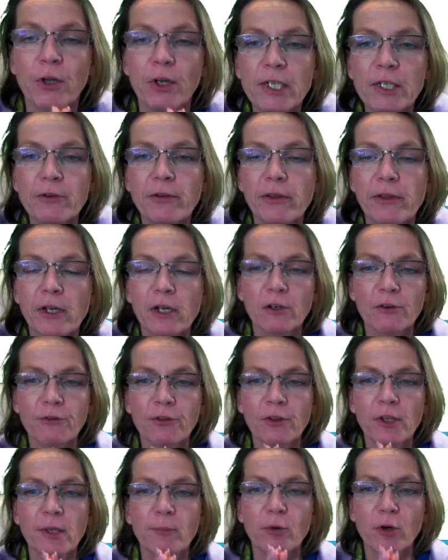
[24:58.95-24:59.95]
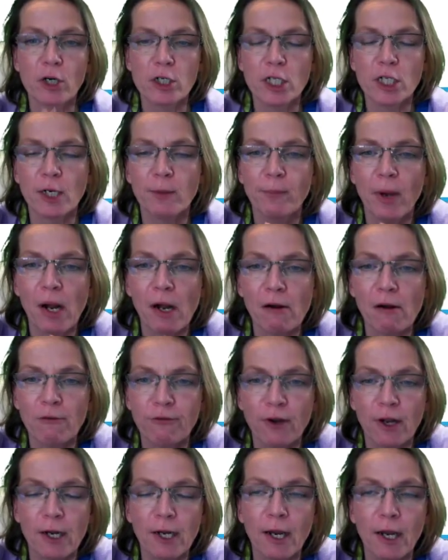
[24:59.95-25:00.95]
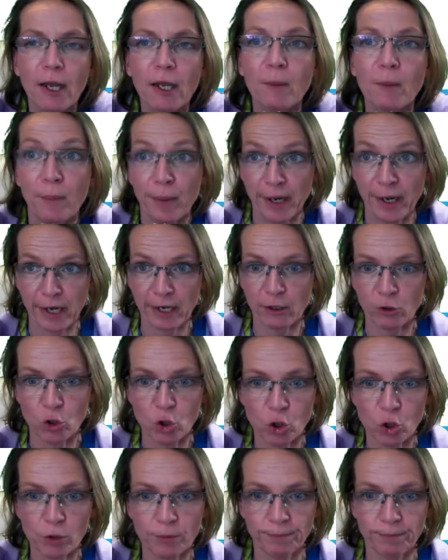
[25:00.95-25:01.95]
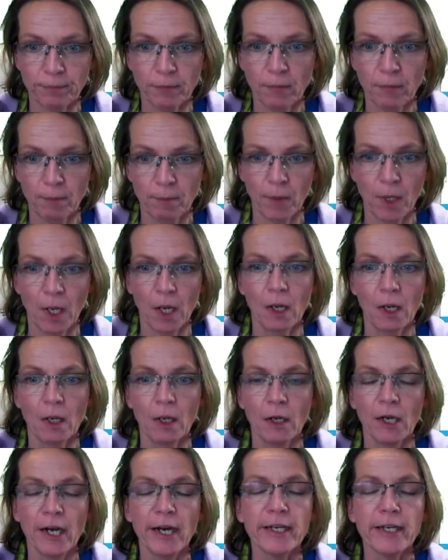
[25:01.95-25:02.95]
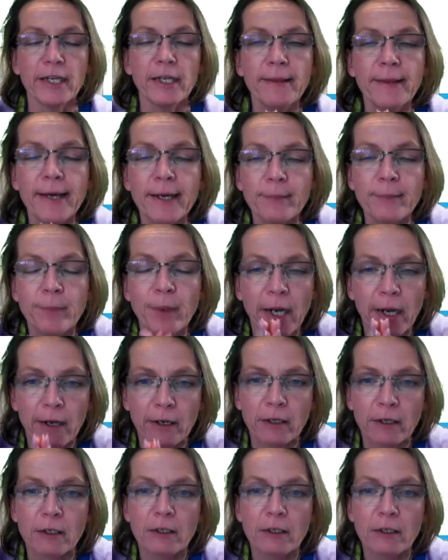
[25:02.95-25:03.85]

So you need to think of the project bundle file like a package. And in that